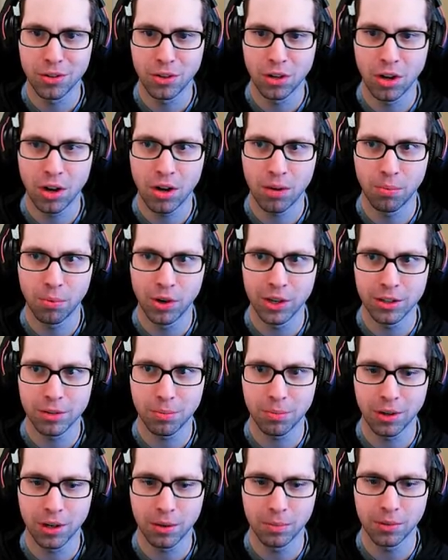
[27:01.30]
lob wedge
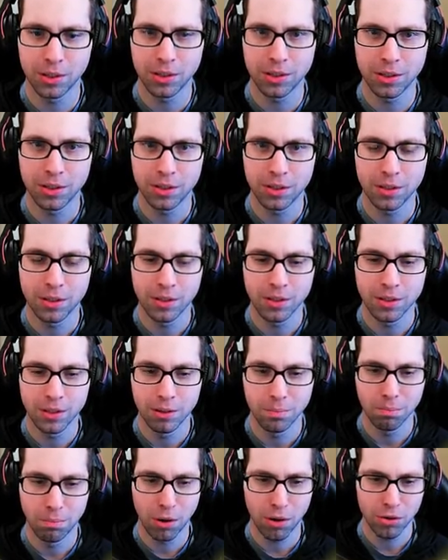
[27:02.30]
probably.
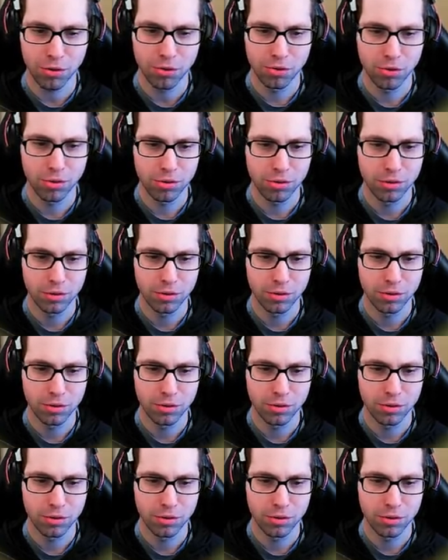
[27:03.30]
Partial.